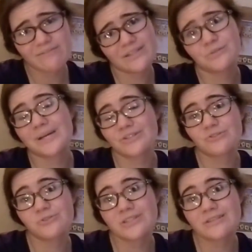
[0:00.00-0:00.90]
any
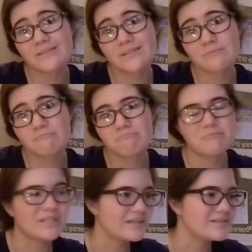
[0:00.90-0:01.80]
directional sense,
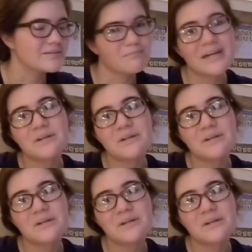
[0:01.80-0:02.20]
because my